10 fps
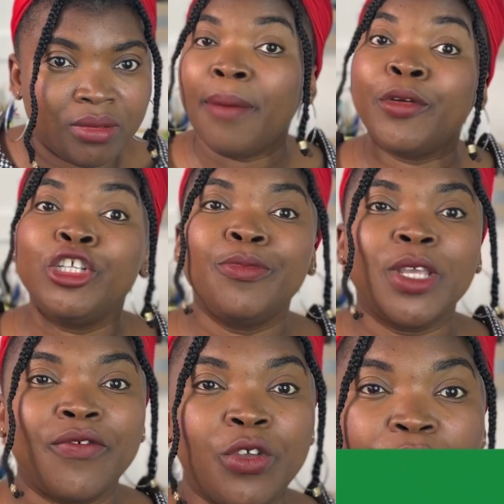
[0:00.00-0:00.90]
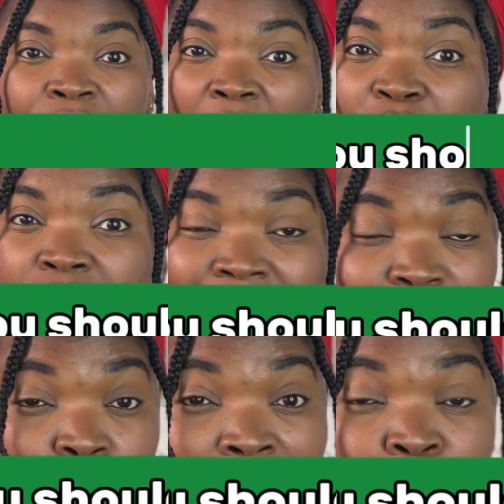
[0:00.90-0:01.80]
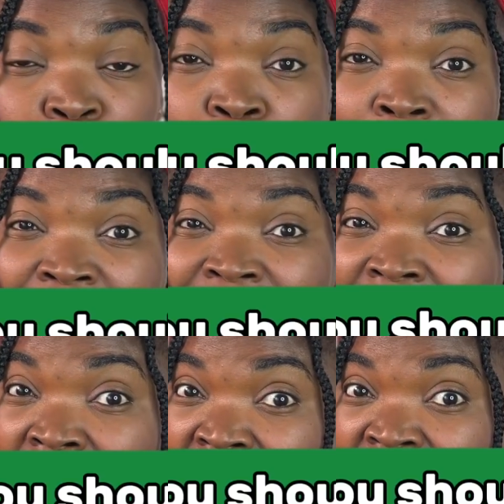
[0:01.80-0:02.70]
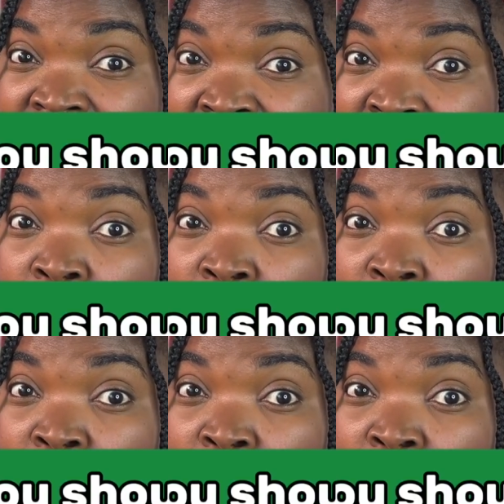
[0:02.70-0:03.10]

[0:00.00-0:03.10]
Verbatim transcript: I'm going to be giving you five reasons why you should work in the N H S